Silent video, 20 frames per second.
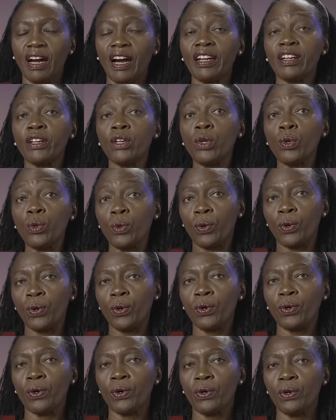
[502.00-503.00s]
And
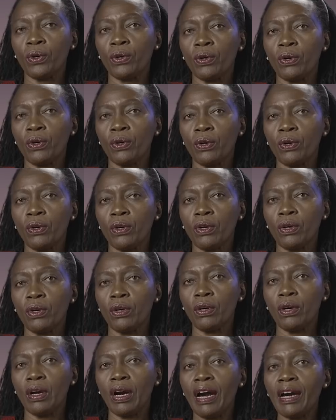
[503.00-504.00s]
look
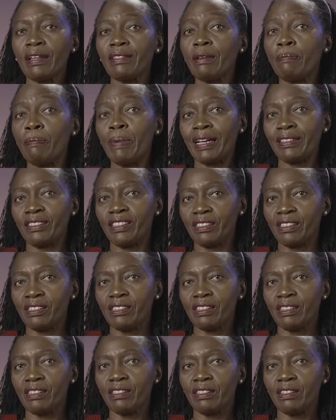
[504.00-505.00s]
at the
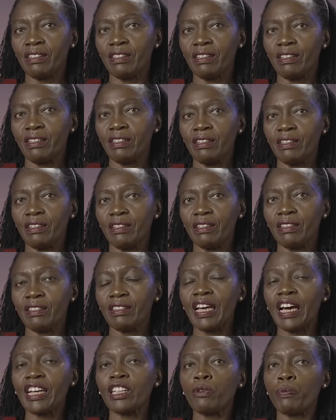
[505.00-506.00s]
budget
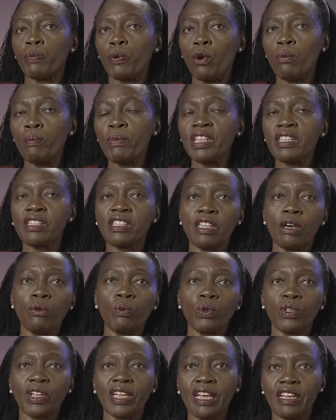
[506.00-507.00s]
that promised they
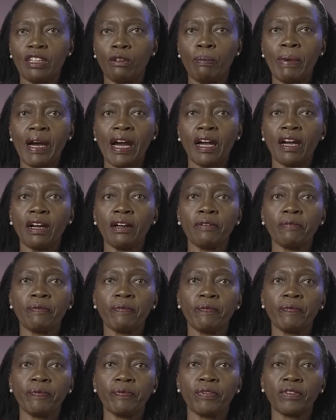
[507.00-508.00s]
would get back.
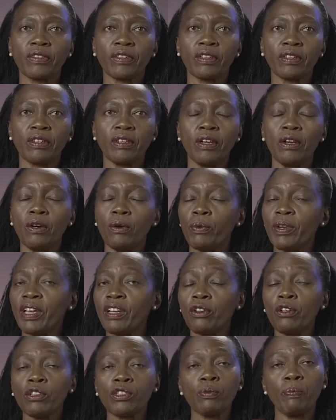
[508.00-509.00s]
We are
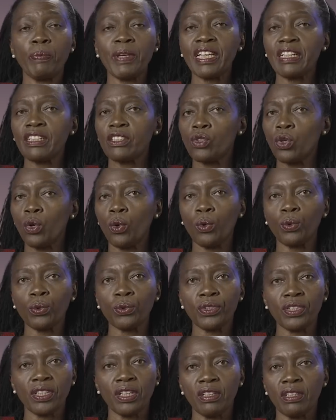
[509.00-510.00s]
not being
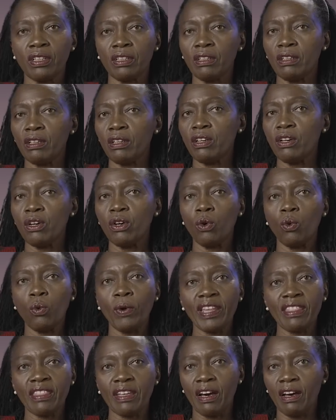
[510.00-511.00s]
told
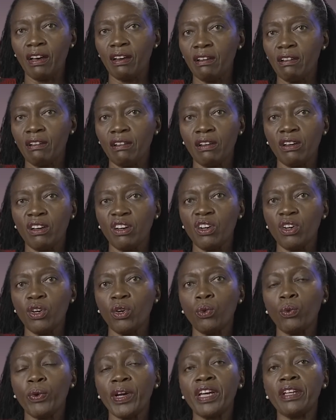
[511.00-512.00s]
whether
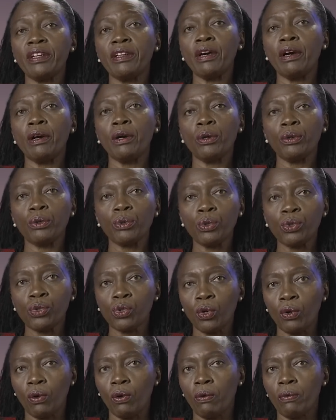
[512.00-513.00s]
when
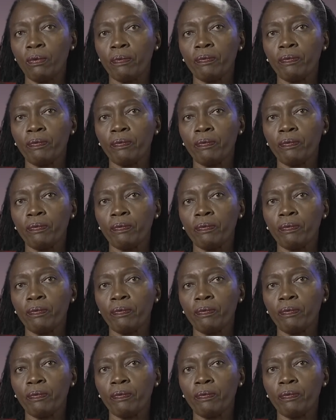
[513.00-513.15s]
Ruto